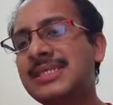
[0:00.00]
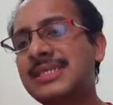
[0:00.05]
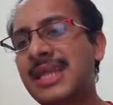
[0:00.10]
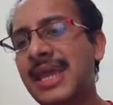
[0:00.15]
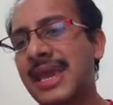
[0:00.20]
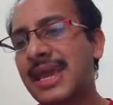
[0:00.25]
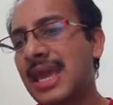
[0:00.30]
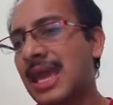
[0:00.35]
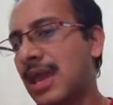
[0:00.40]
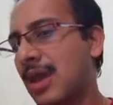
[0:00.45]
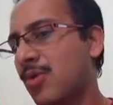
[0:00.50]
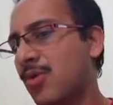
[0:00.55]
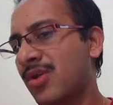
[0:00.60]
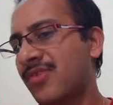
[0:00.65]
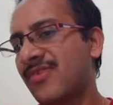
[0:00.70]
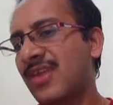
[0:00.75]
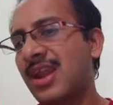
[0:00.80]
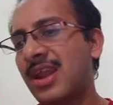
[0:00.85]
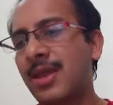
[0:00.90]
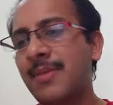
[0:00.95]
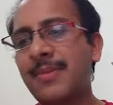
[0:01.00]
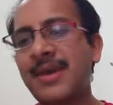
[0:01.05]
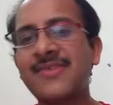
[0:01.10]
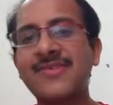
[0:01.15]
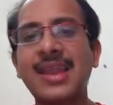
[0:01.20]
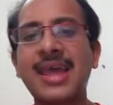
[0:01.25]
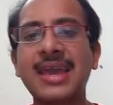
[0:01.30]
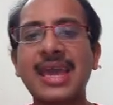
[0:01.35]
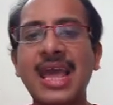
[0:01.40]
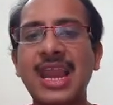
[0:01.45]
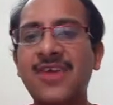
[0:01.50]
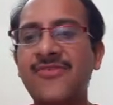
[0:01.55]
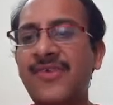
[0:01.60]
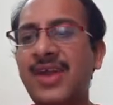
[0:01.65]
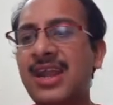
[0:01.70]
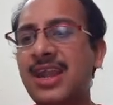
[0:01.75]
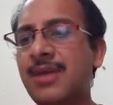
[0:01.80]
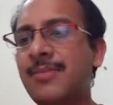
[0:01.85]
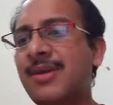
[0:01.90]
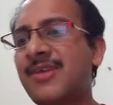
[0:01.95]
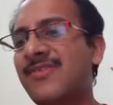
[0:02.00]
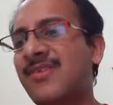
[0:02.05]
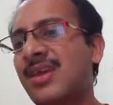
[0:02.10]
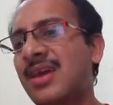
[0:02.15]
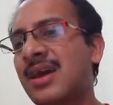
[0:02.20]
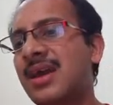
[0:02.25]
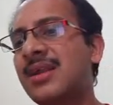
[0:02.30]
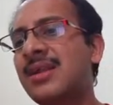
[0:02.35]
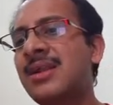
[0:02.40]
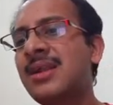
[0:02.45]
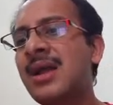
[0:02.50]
take a original image like elephant image here,